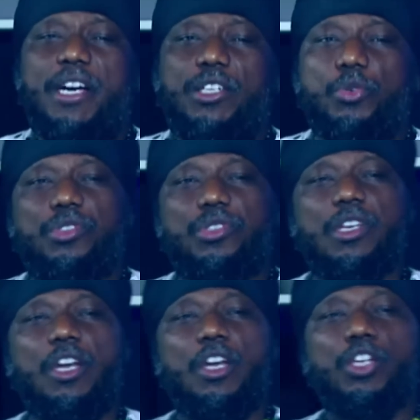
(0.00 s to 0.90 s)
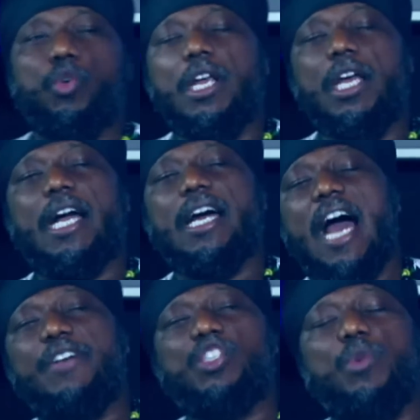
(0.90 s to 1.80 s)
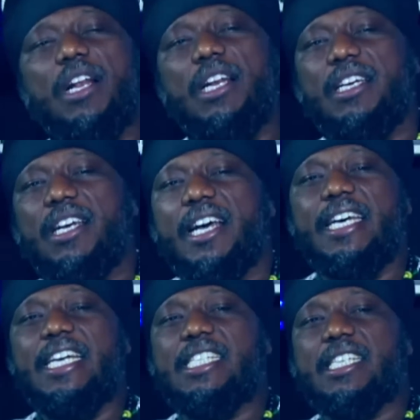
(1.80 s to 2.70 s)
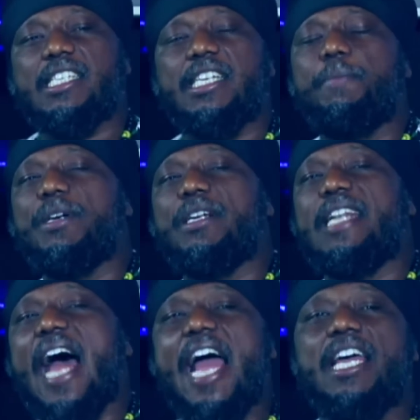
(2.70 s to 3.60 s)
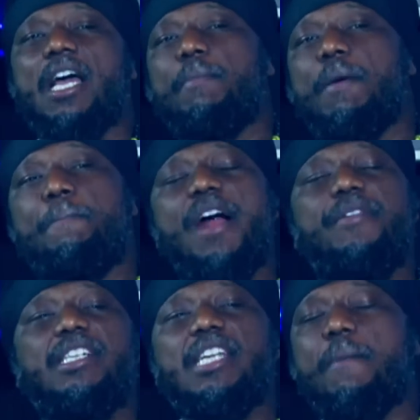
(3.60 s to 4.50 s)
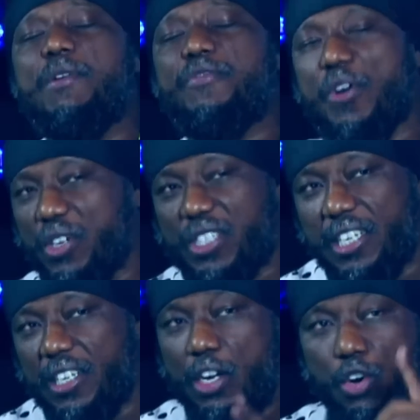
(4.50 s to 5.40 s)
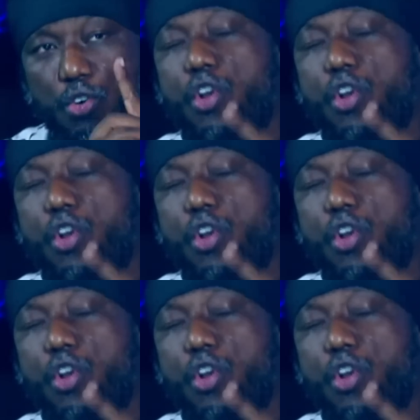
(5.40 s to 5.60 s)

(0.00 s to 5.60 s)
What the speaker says: tomatoes so they can harvest quickly, eat, sleep, die, be buried, and be forgotten.